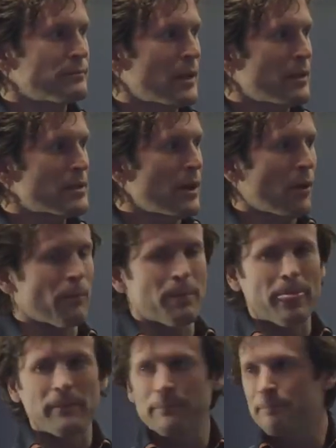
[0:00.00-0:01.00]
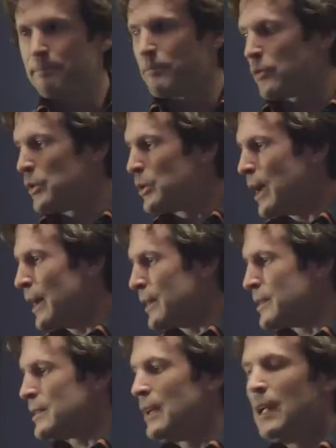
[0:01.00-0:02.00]
So for you
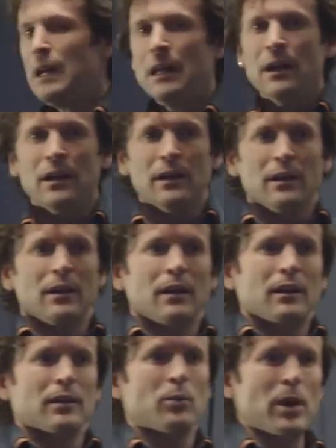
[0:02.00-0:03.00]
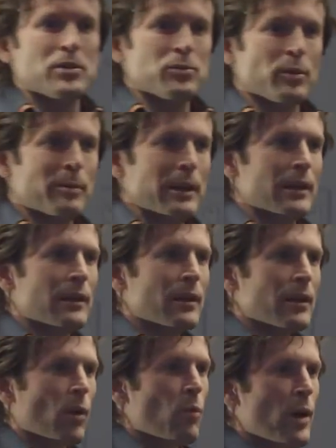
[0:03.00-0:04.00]
guys, the question would be,
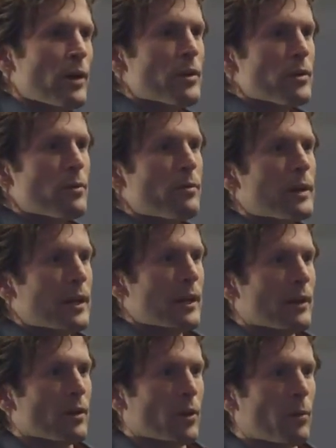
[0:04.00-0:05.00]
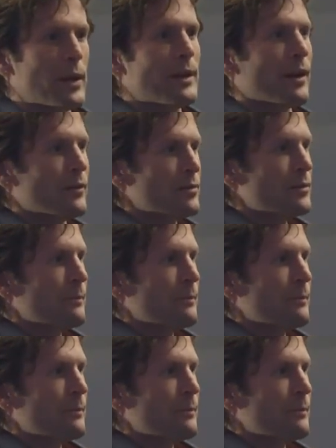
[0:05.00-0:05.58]
you know, what are you king or queen of?